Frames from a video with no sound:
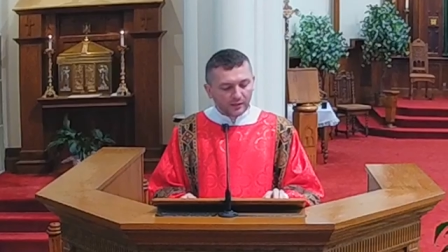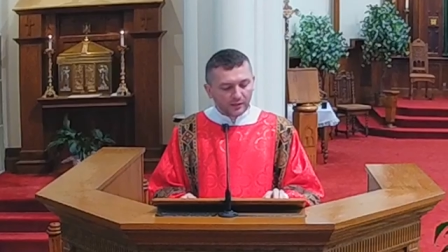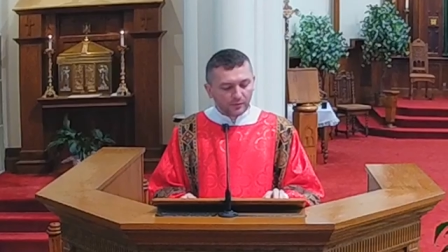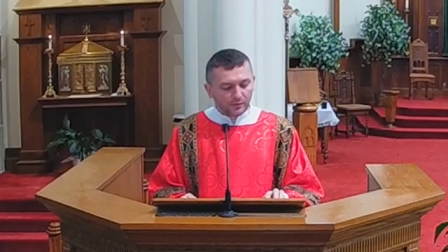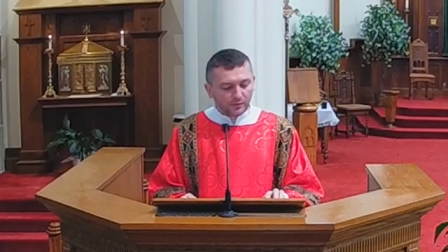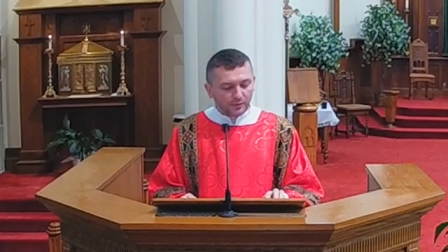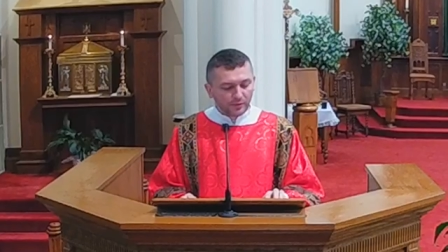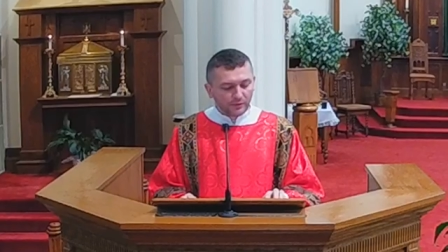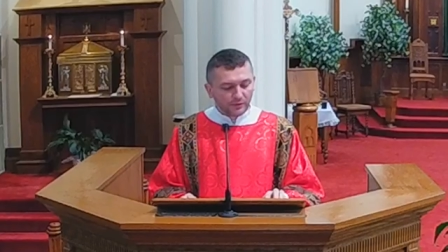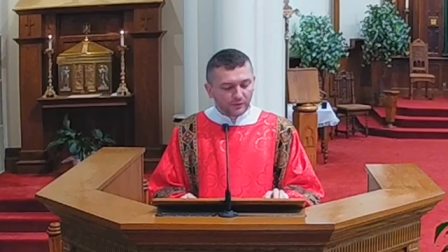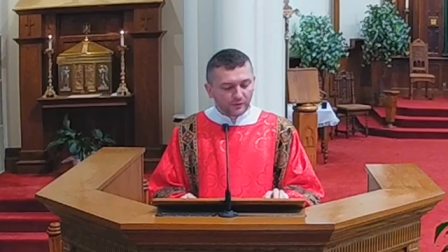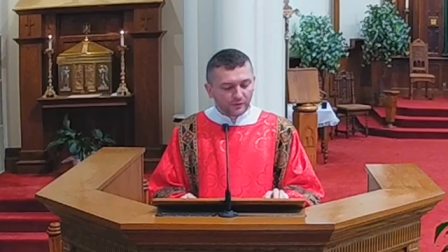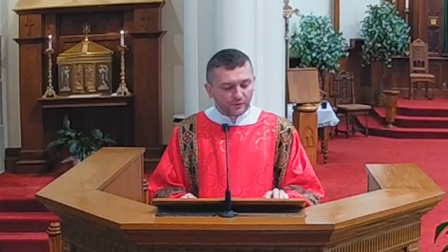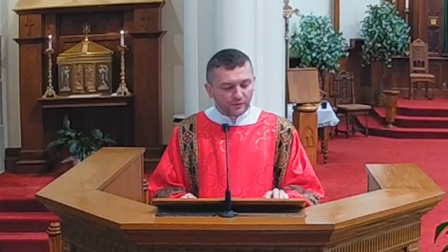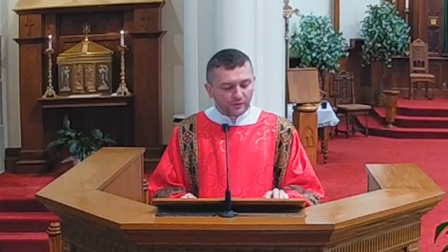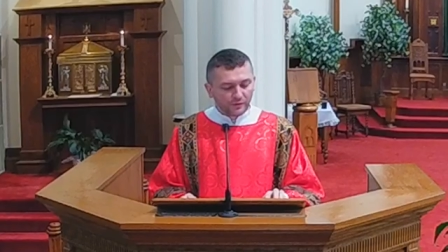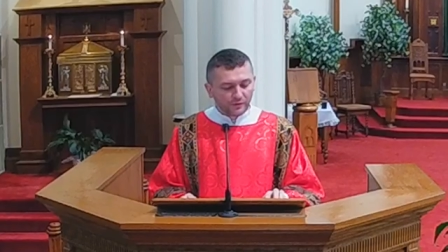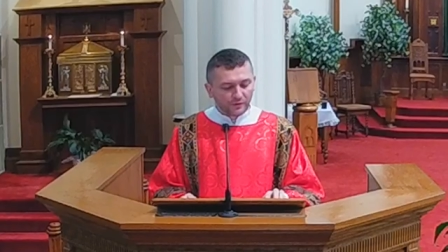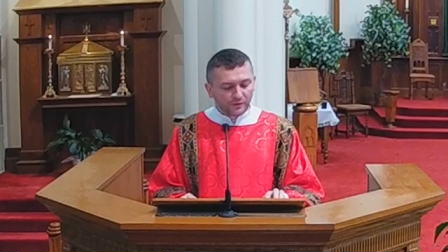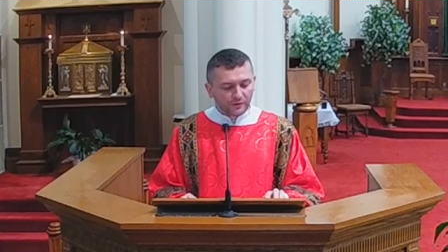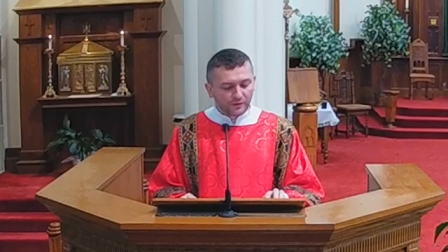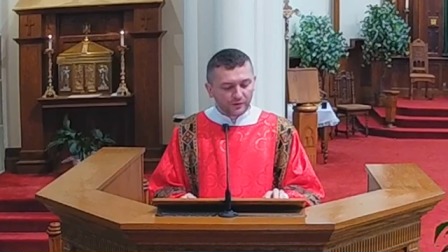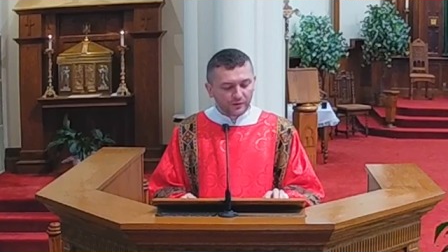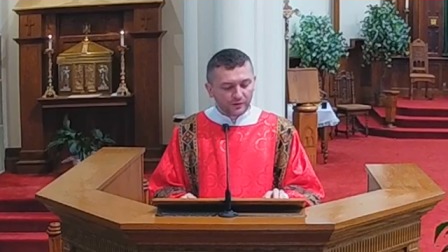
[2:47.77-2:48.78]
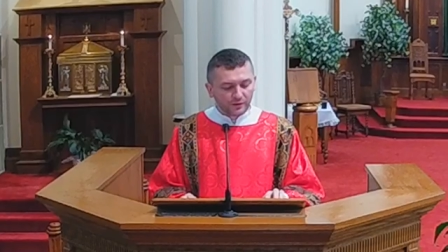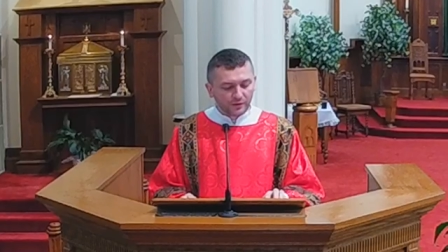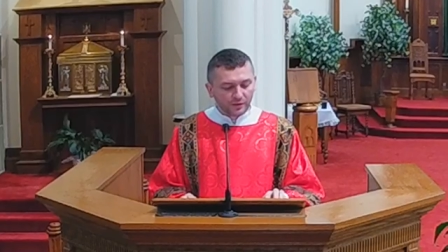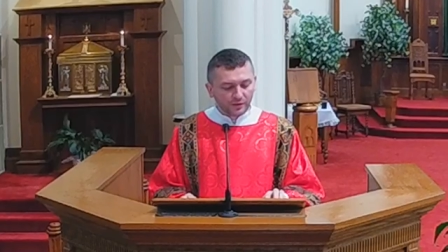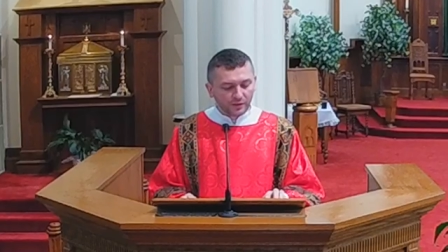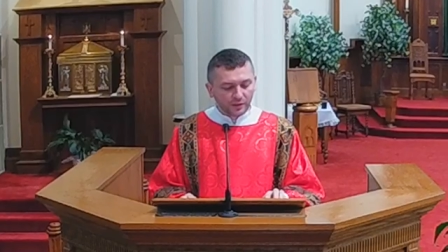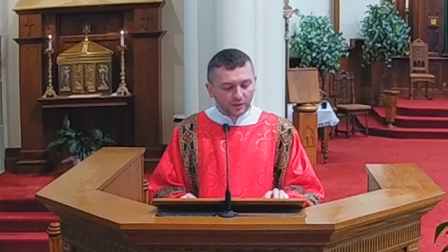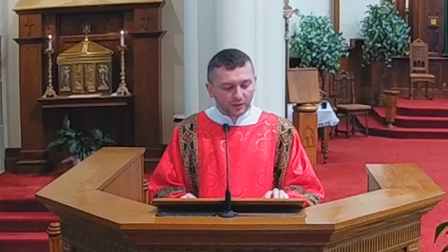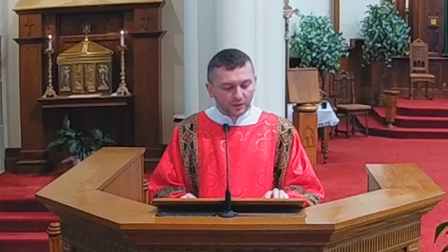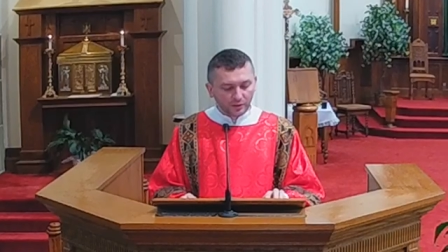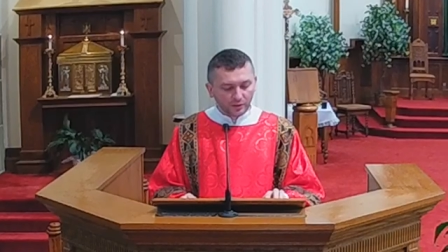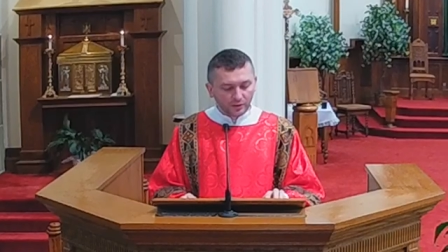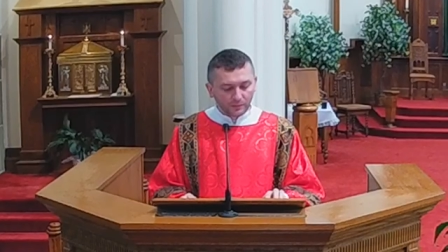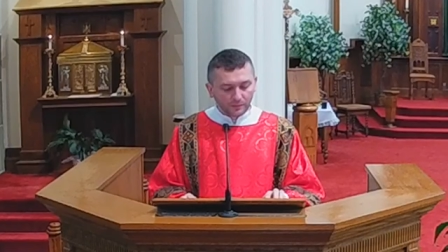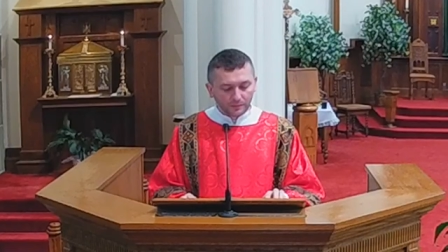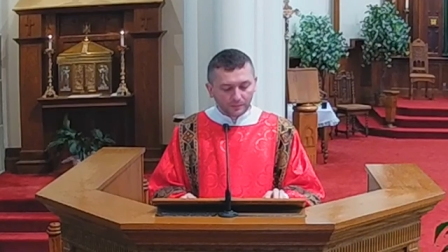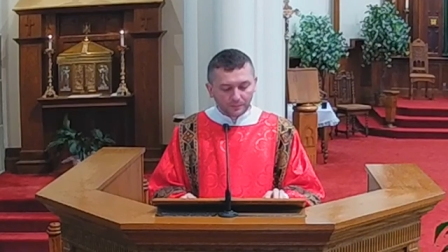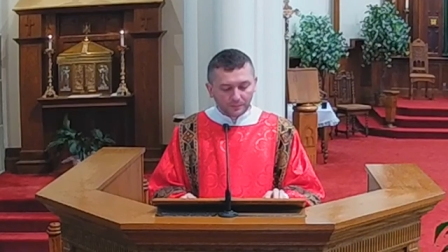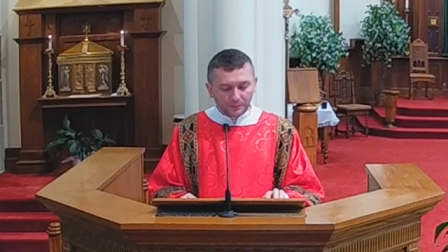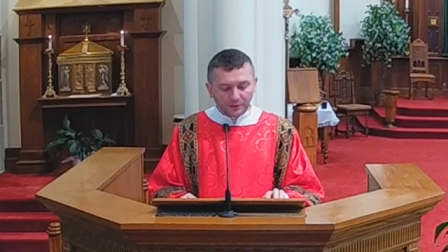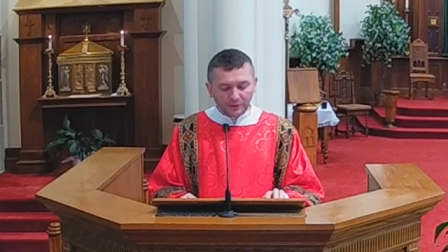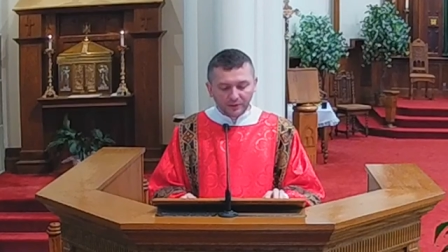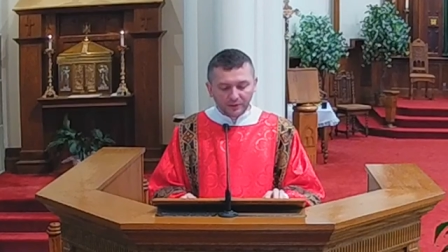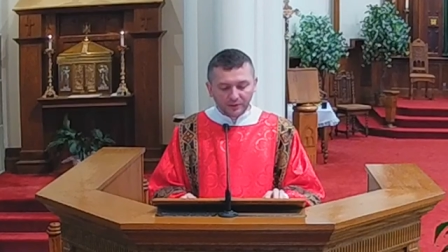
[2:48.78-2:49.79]
with
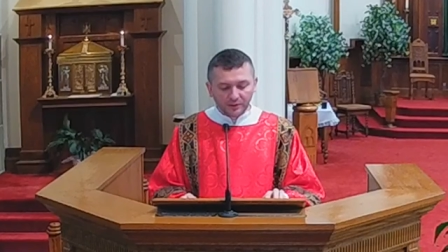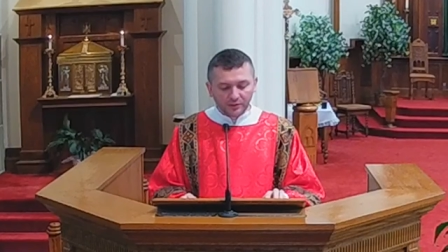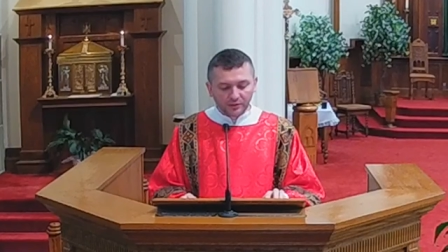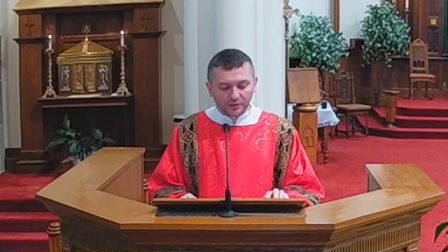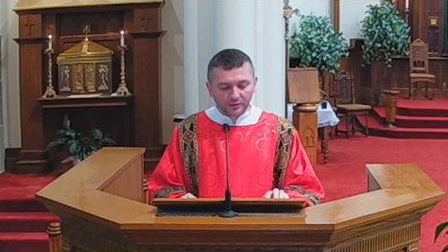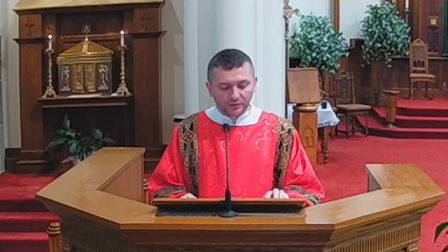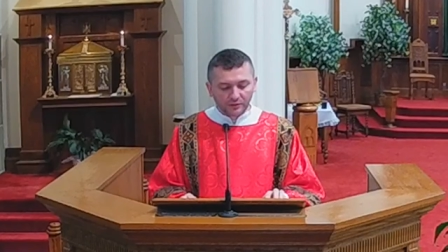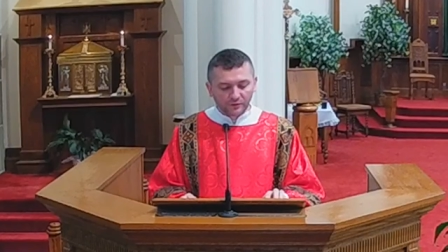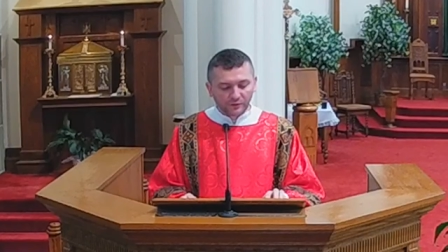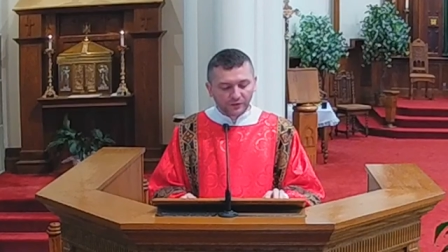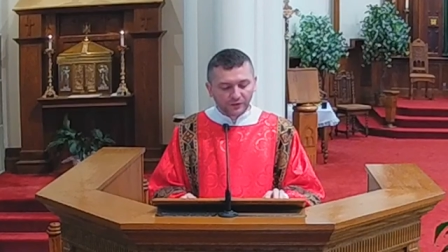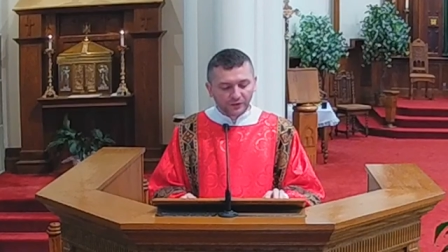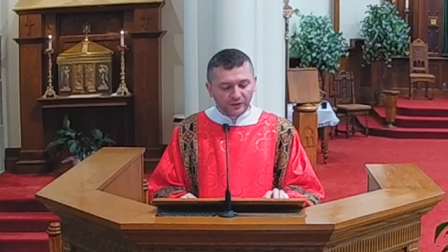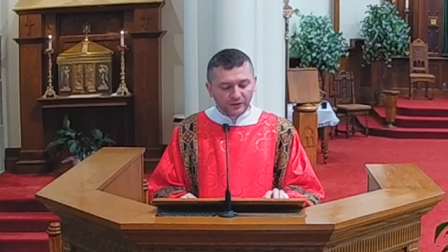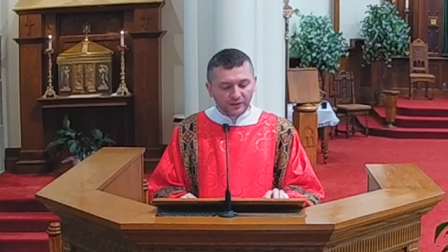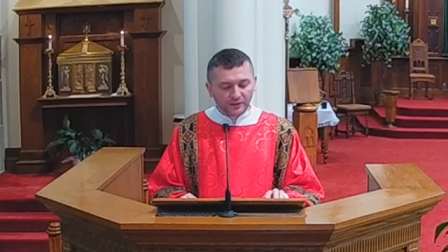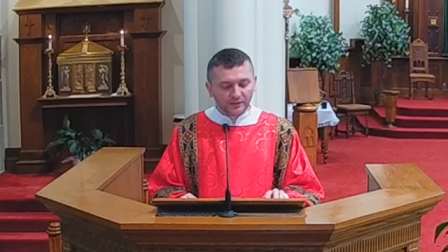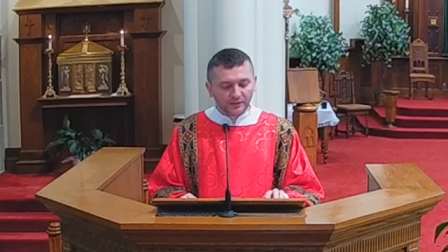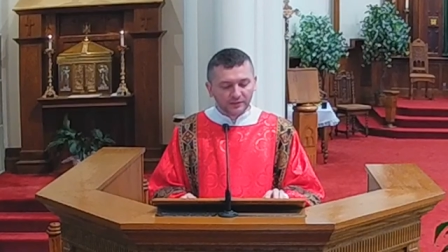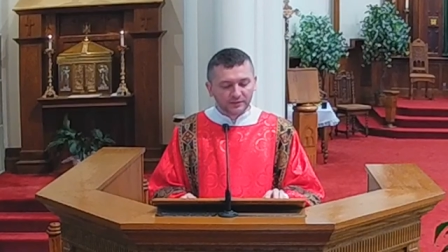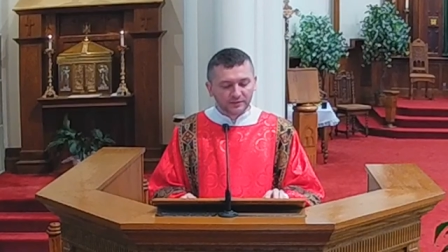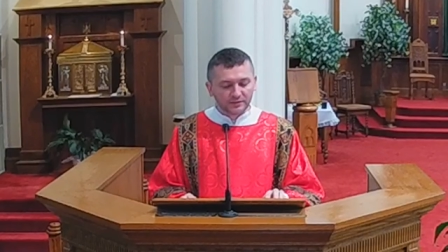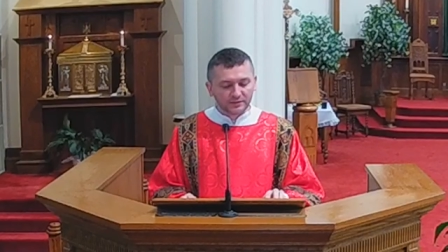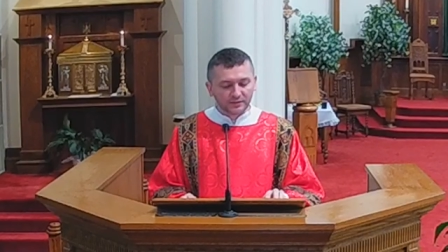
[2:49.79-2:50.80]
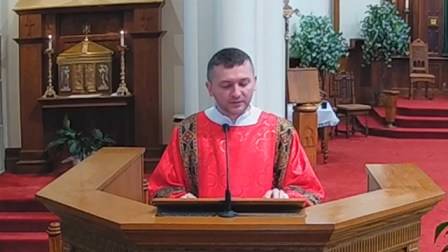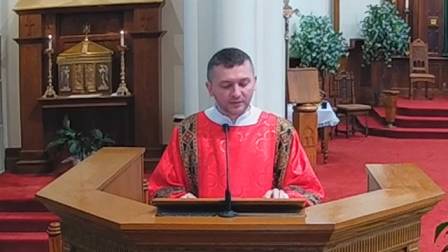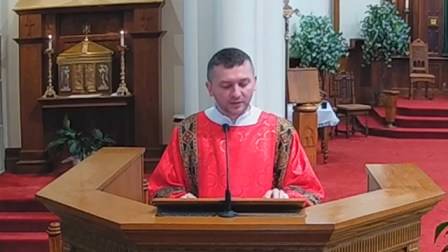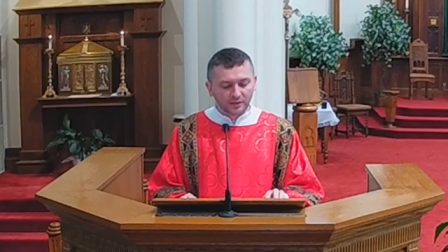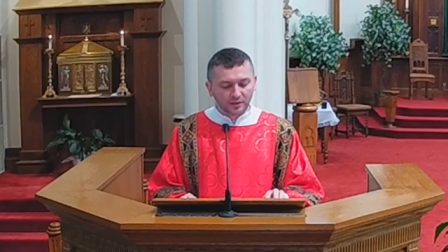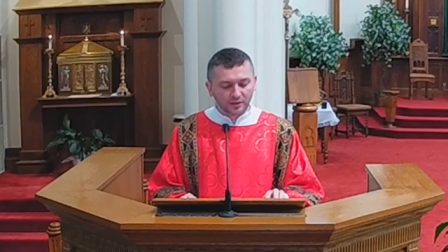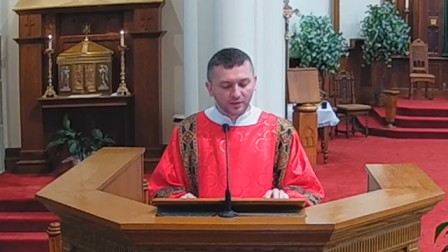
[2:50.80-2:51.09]
complete confidence,